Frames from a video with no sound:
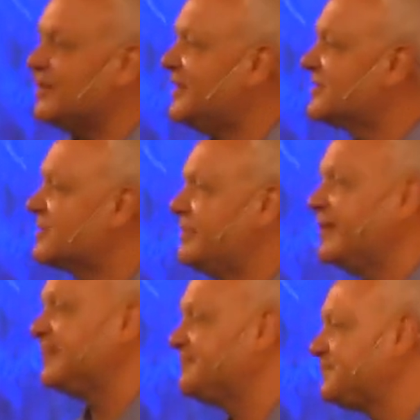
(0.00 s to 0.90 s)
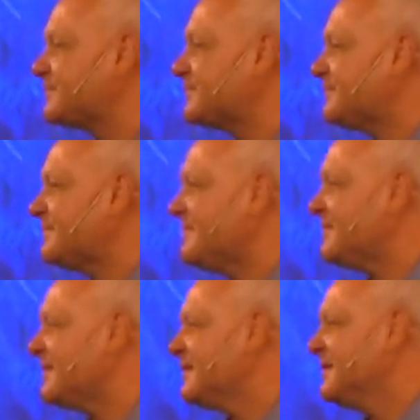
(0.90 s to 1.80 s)
needs to be.
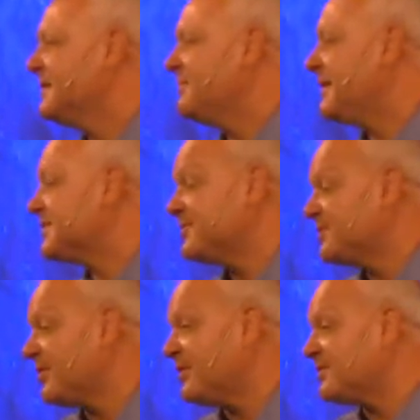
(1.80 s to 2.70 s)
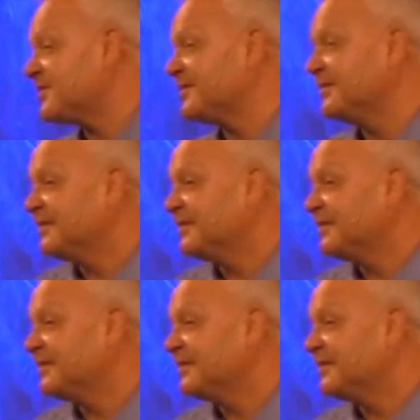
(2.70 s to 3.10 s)
Because the church